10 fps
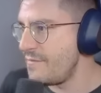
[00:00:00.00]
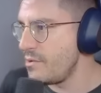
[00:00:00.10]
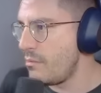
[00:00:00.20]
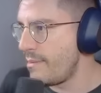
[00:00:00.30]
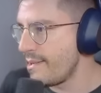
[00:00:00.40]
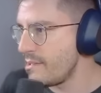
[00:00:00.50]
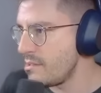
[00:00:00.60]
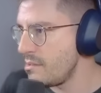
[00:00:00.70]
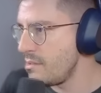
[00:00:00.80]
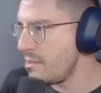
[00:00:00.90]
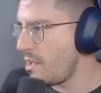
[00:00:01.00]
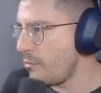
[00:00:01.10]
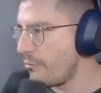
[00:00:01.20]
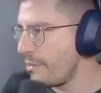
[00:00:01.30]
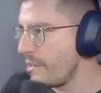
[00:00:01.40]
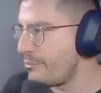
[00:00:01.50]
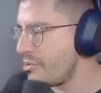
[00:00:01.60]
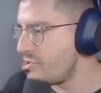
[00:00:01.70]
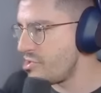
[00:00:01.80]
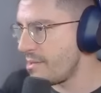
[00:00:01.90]
if you don't mind? I would really
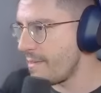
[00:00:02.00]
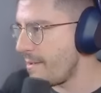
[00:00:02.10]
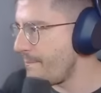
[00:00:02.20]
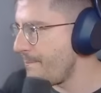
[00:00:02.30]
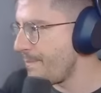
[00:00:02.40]
appreciate that.